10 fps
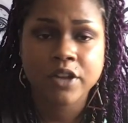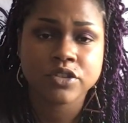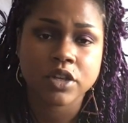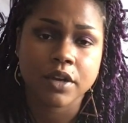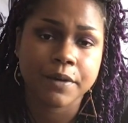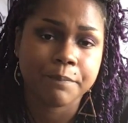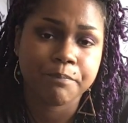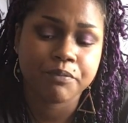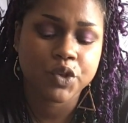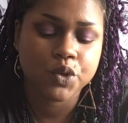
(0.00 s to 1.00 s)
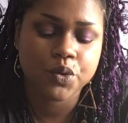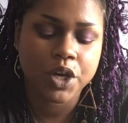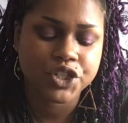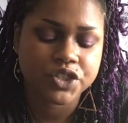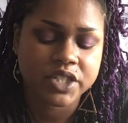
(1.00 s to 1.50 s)
You
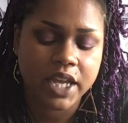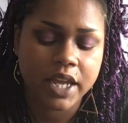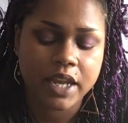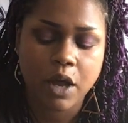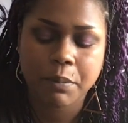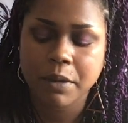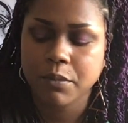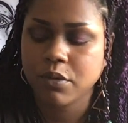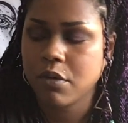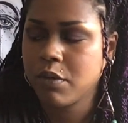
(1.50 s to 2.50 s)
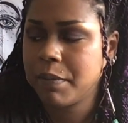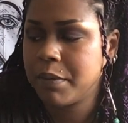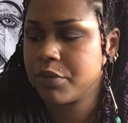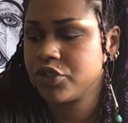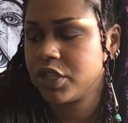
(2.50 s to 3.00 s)
understand what
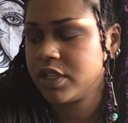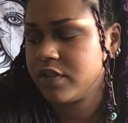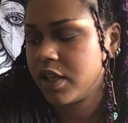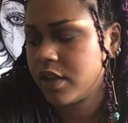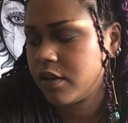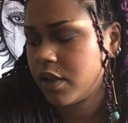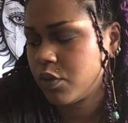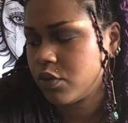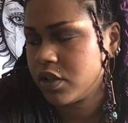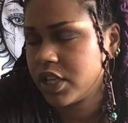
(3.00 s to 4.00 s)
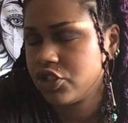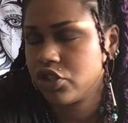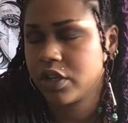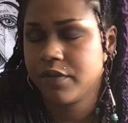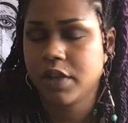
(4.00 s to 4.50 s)
people should have did and what they
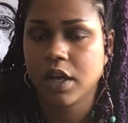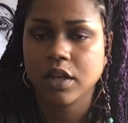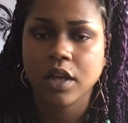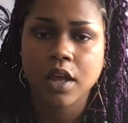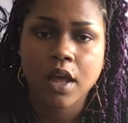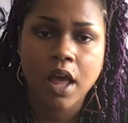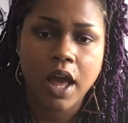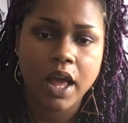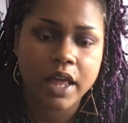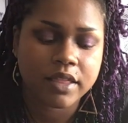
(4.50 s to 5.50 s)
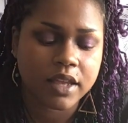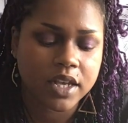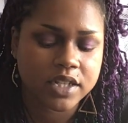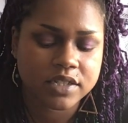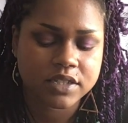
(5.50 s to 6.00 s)
shouldn't have done. I
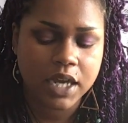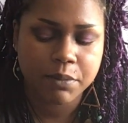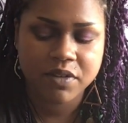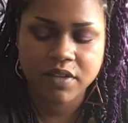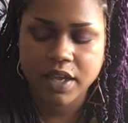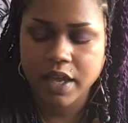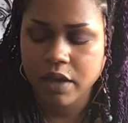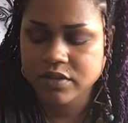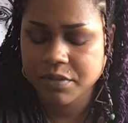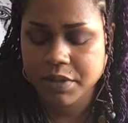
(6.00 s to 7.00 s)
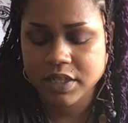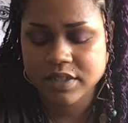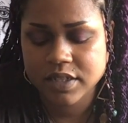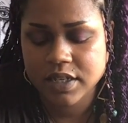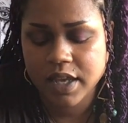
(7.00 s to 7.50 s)
think it's time to take
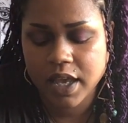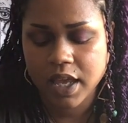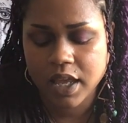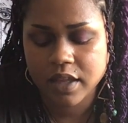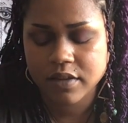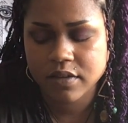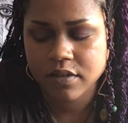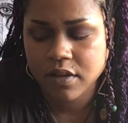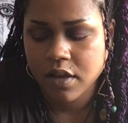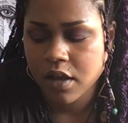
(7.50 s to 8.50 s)
accountability and